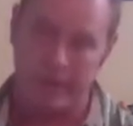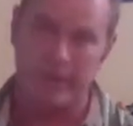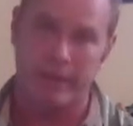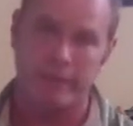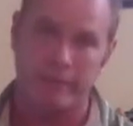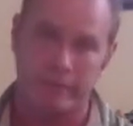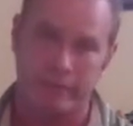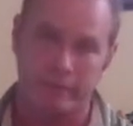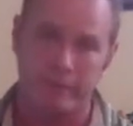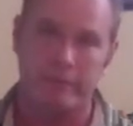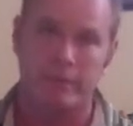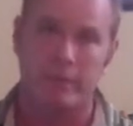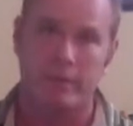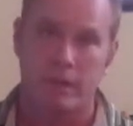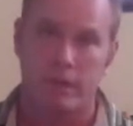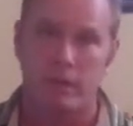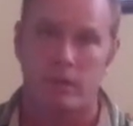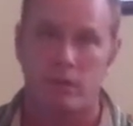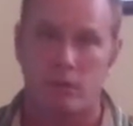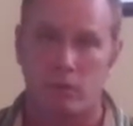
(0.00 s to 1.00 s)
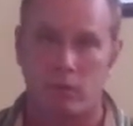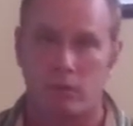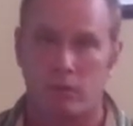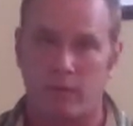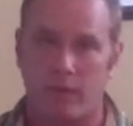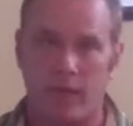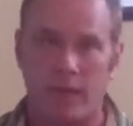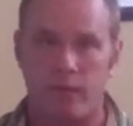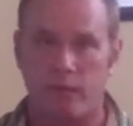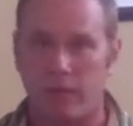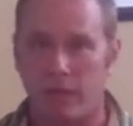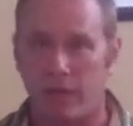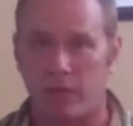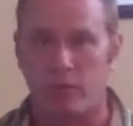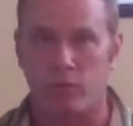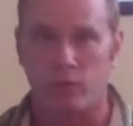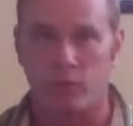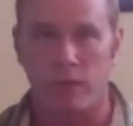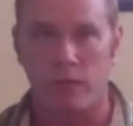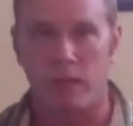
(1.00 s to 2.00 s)
and we'll divide by
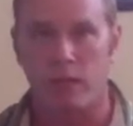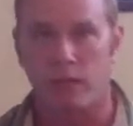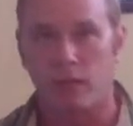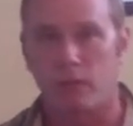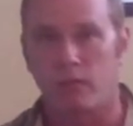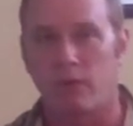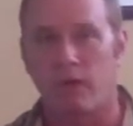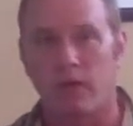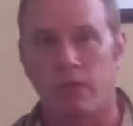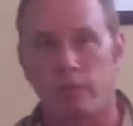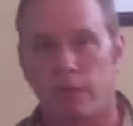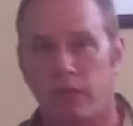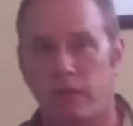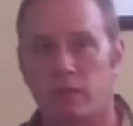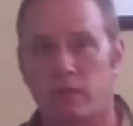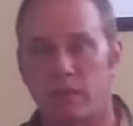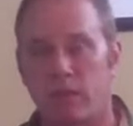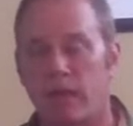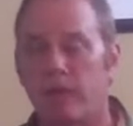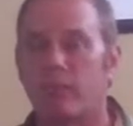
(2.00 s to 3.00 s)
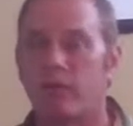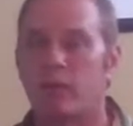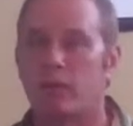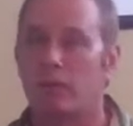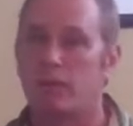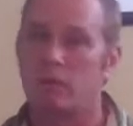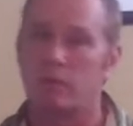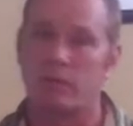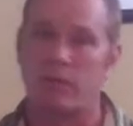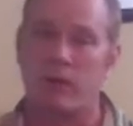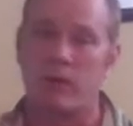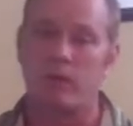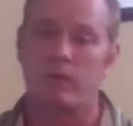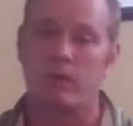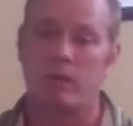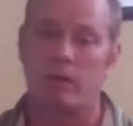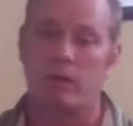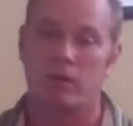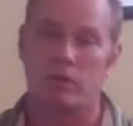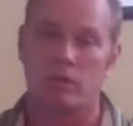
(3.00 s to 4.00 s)
3 and divide by 7 and divide
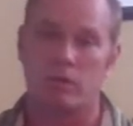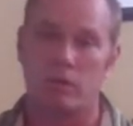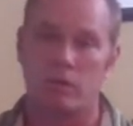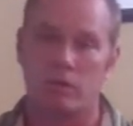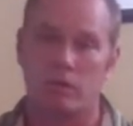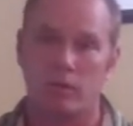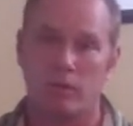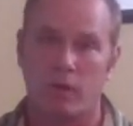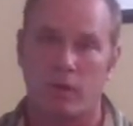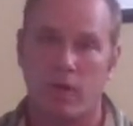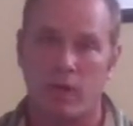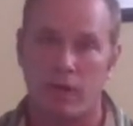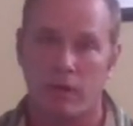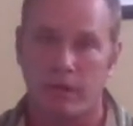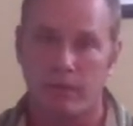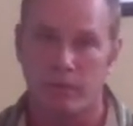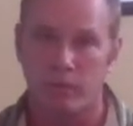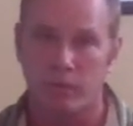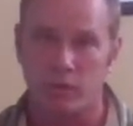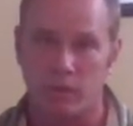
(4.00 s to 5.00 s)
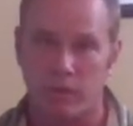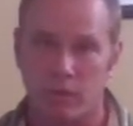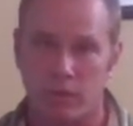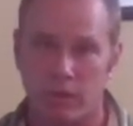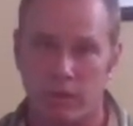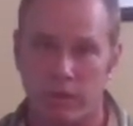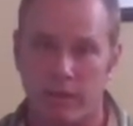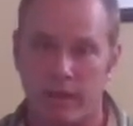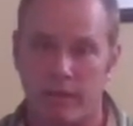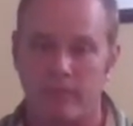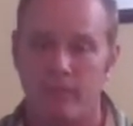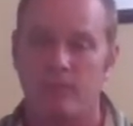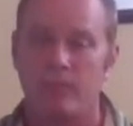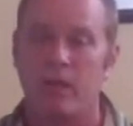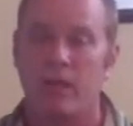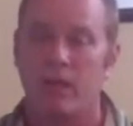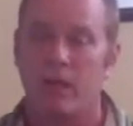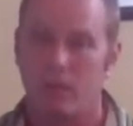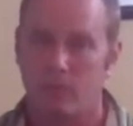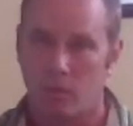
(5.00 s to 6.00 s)
by all sorts of odd numbers all the time,
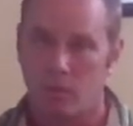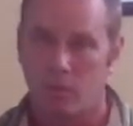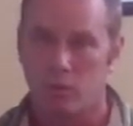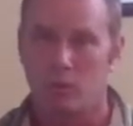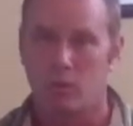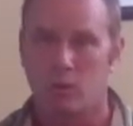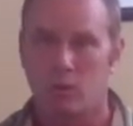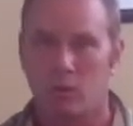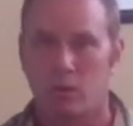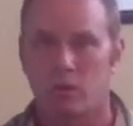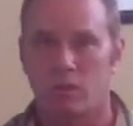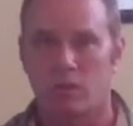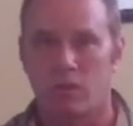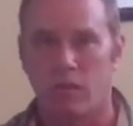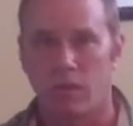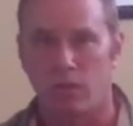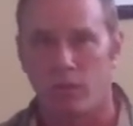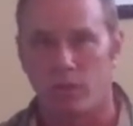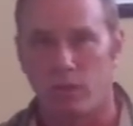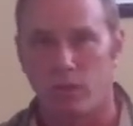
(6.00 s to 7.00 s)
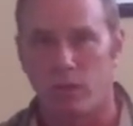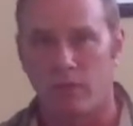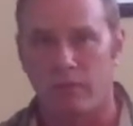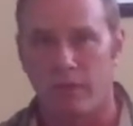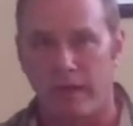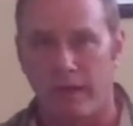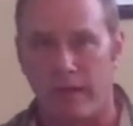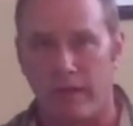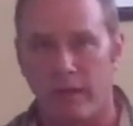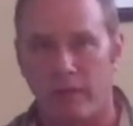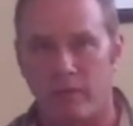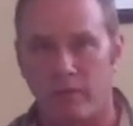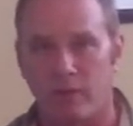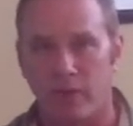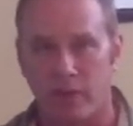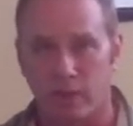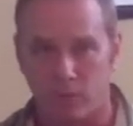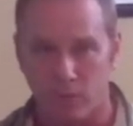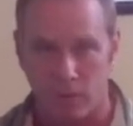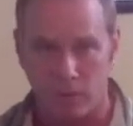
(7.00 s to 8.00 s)
but we're just going to start with the 5,
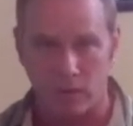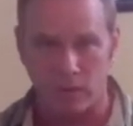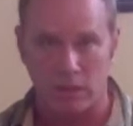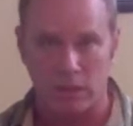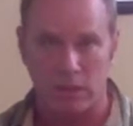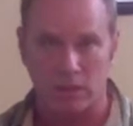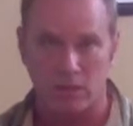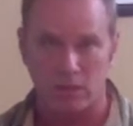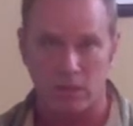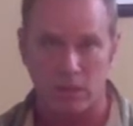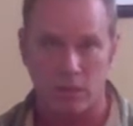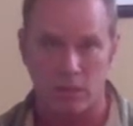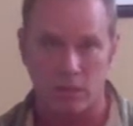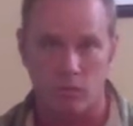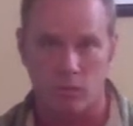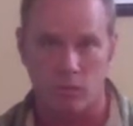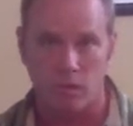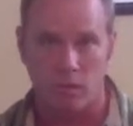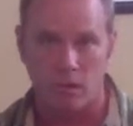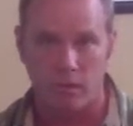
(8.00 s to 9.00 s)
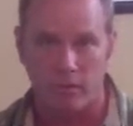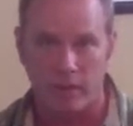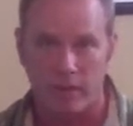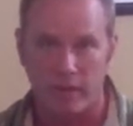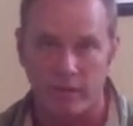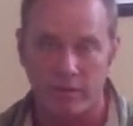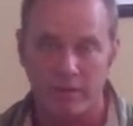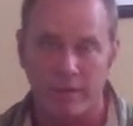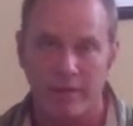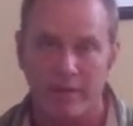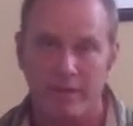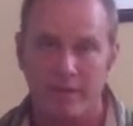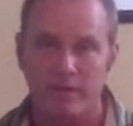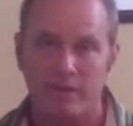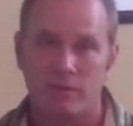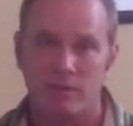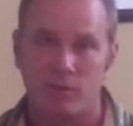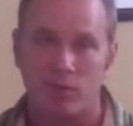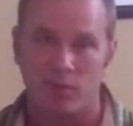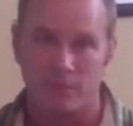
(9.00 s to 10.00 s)
and that's what this exercise was all about.
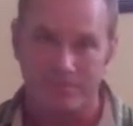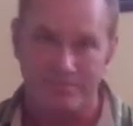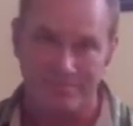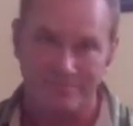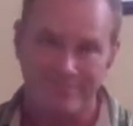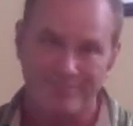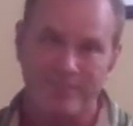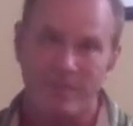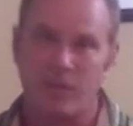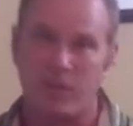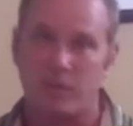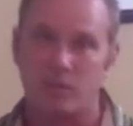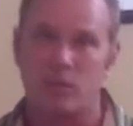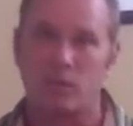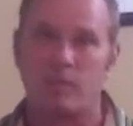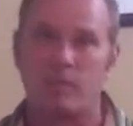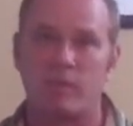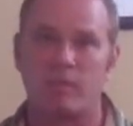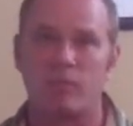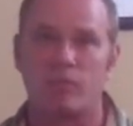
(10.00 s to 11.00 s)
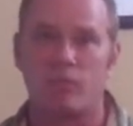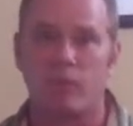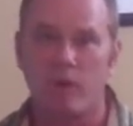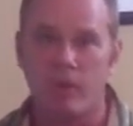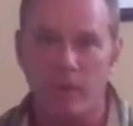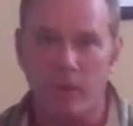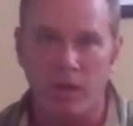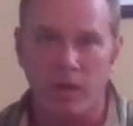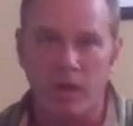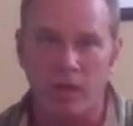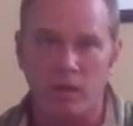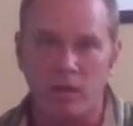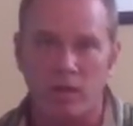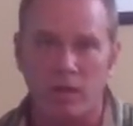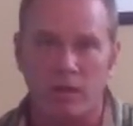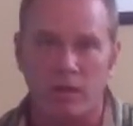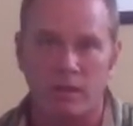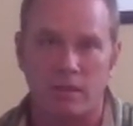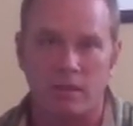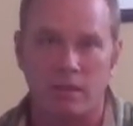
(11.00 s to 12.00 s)
So this has been
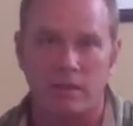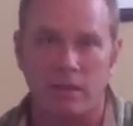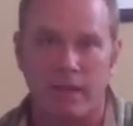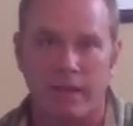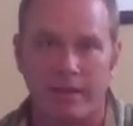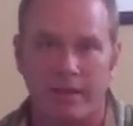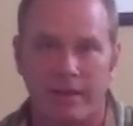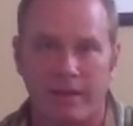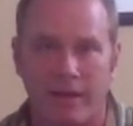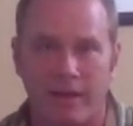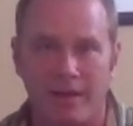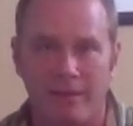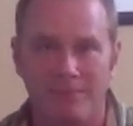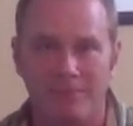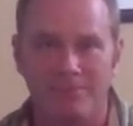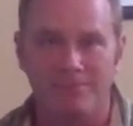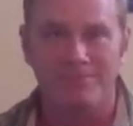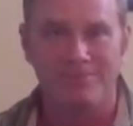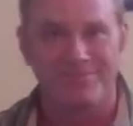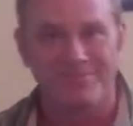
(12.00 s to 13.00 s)
freepercussionlessons.com.